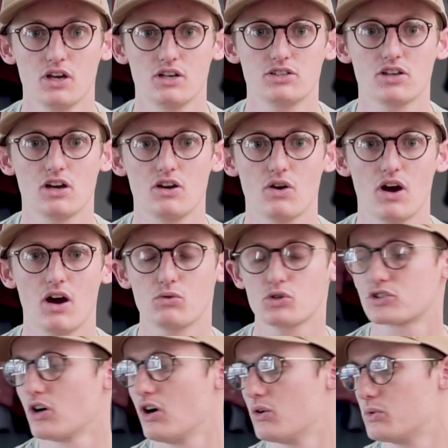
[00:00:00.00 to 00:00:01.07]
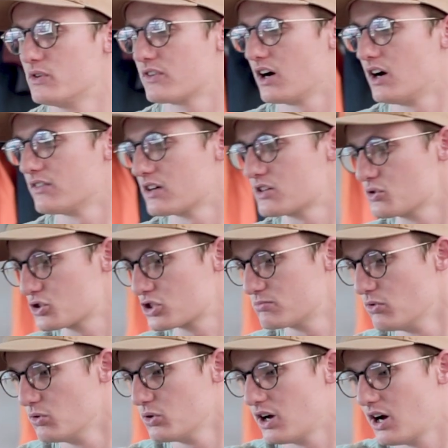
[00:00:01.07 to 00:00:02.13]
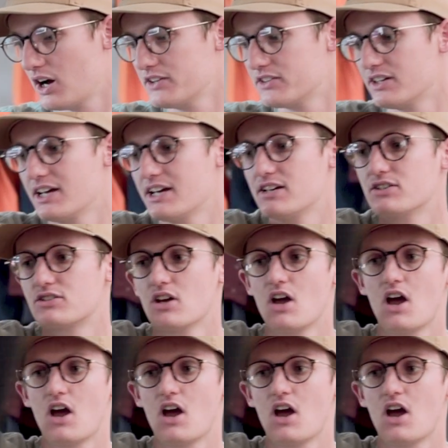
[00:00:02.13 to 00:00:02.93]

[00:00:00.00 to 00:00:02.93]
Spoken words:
So we'll start off with kind of like your smaller underlayers.